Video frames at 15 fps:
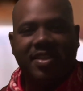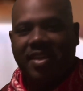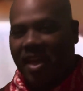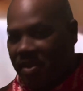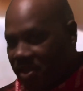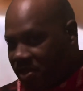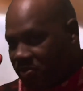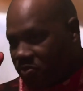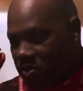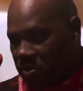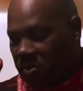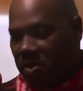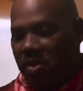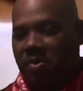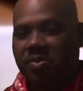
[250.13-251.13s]
like he's real
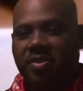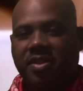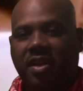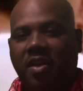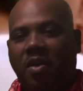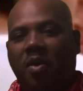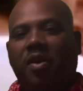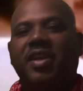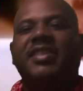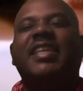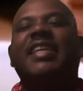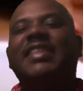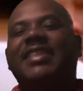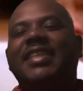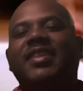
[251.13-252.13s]
close, or he's
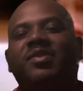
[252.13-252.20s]
18